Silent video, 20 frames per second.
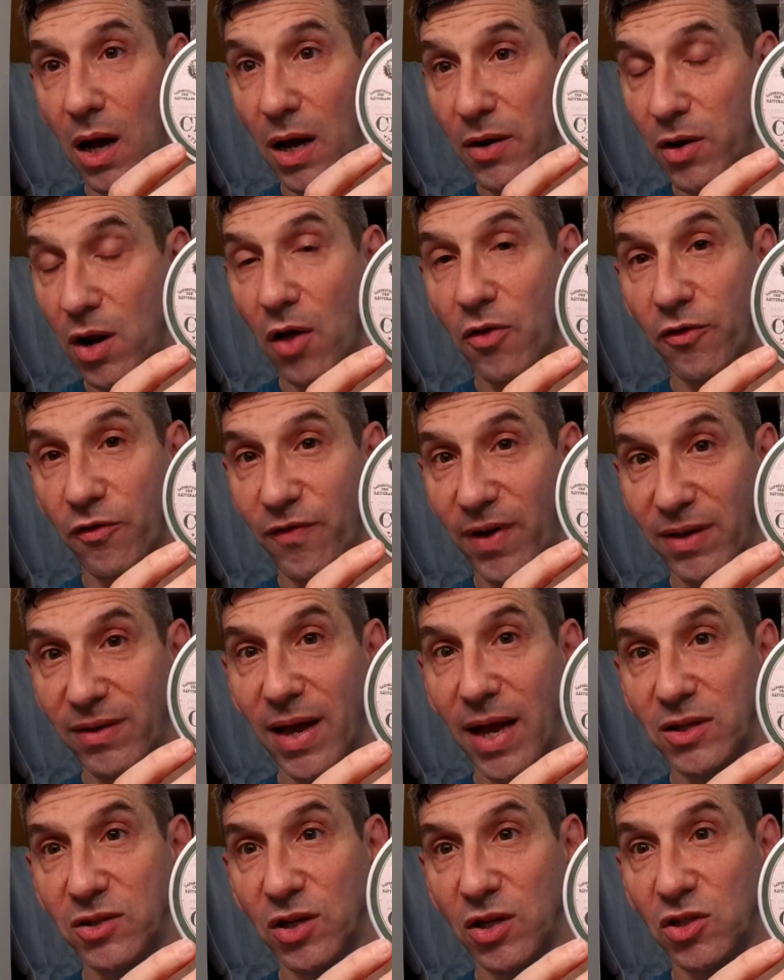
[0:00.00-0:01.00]
Another
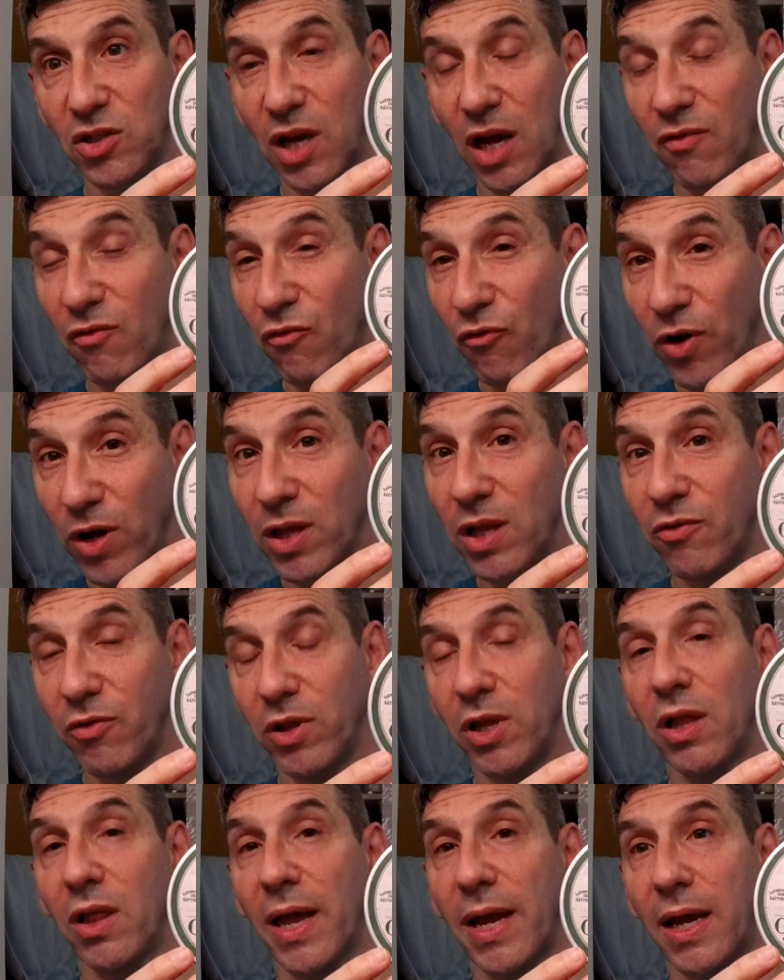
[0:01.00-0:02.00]
fantastic shave. Really,
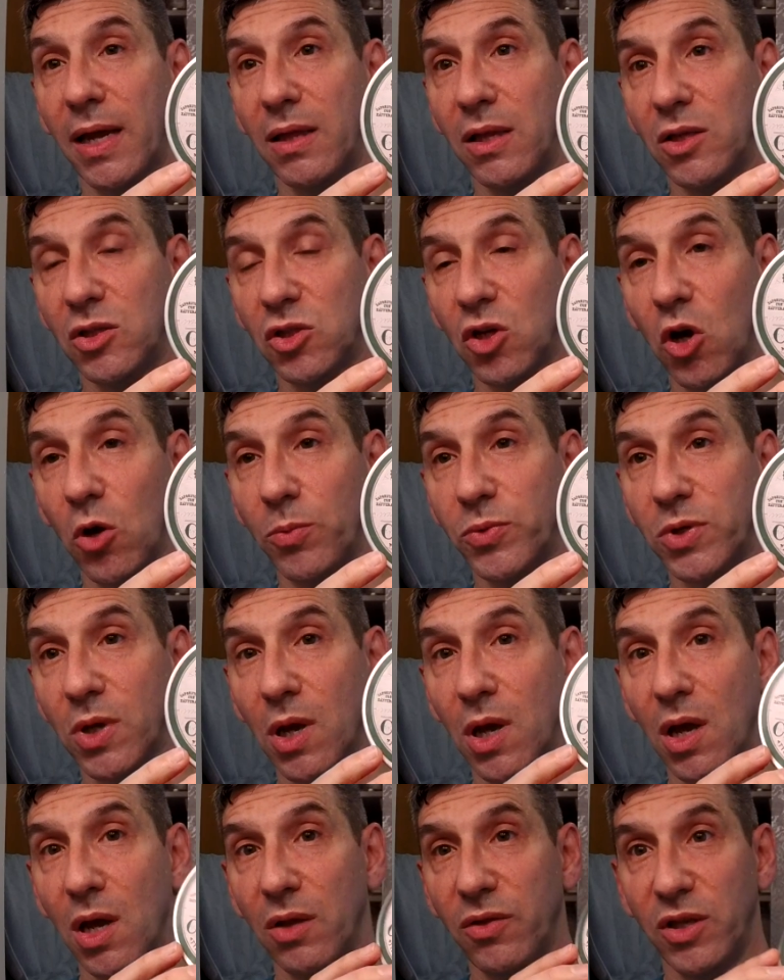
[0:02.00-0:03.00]
really liking these soaps
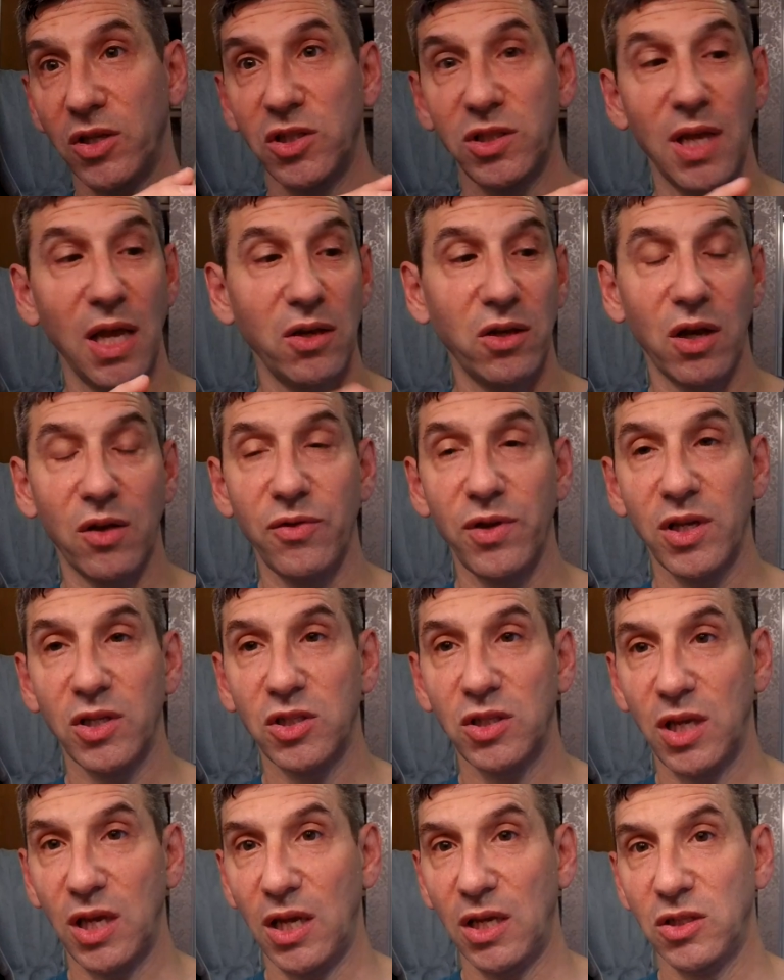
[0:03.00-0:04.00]
the scent on
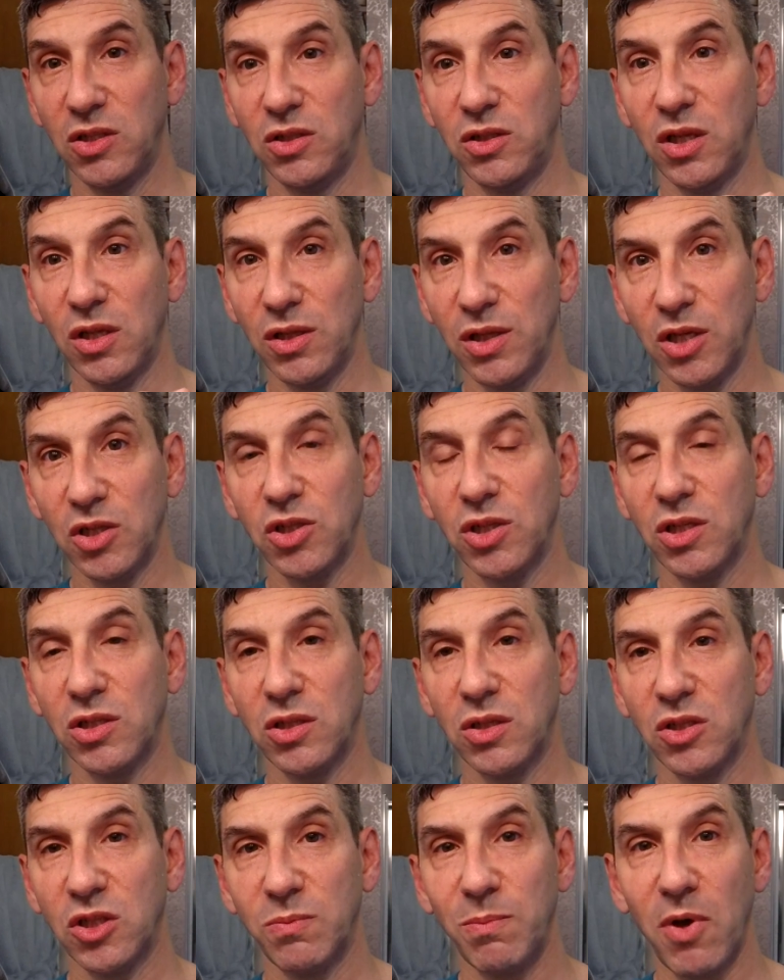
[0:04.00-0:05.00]
this is
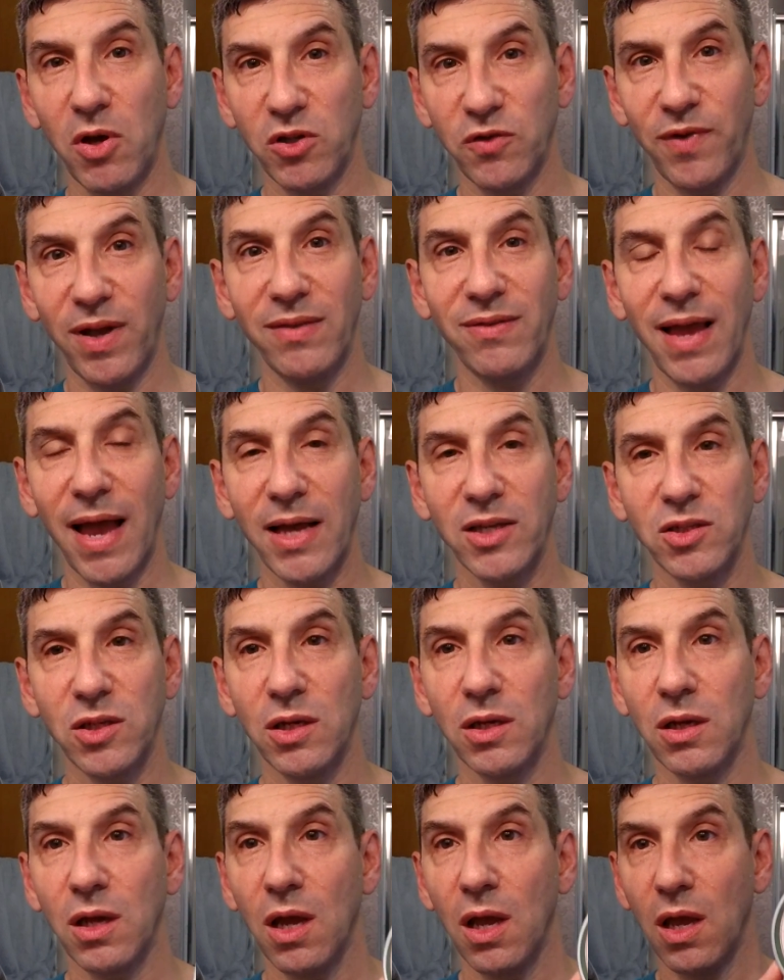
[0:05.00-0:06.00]
delicious, smells
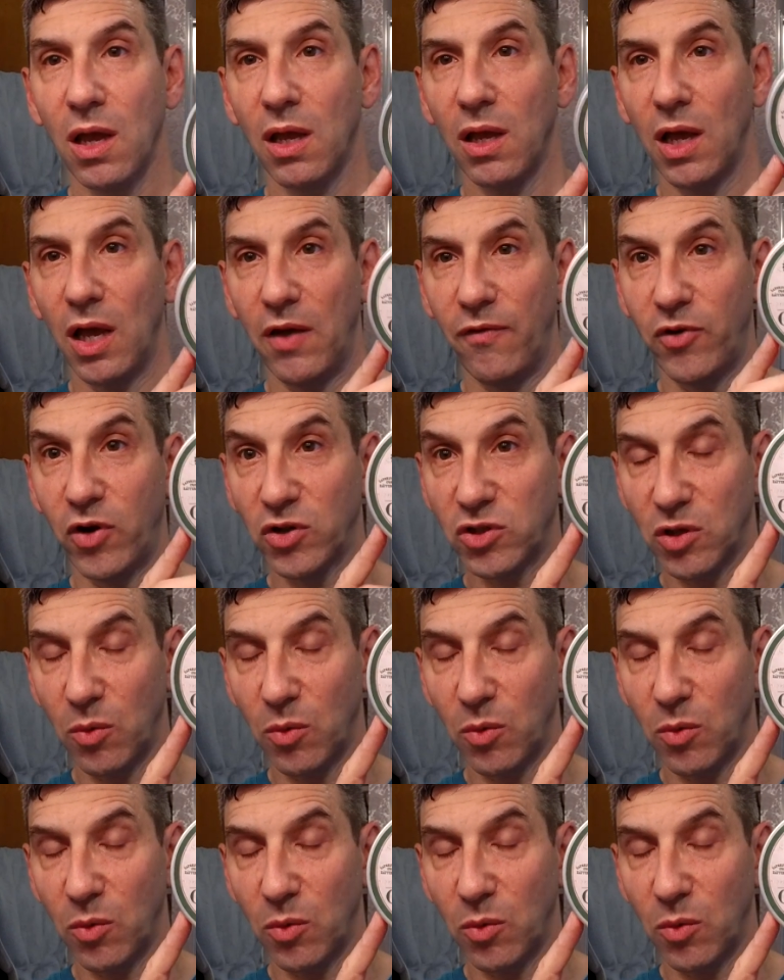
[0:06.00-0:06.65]
fantastic. If you're